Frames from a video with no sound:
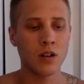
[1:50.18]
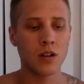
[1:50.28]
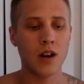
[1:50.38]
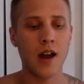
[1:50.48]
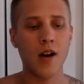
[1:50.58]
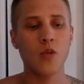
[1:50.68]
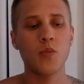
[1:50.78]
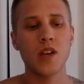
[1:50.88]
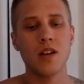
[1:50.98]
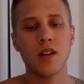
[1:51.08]
now
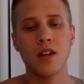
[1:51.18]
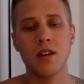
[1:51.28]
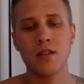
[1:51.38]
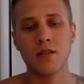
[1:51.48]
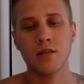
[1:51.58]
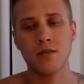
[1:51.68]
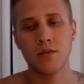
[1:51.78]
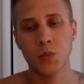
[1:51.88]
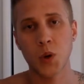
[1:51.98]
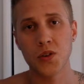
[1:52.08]
being
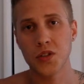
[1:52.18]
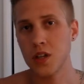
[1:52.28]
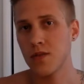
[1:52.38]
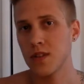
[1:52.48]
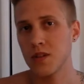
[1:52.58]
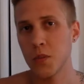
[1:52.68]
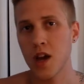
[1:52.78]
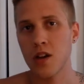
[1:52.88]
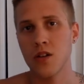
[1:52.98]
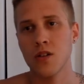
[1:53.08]
perceived as
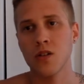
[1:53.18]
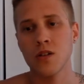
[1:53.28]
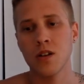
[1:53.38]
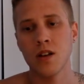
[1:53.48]
male,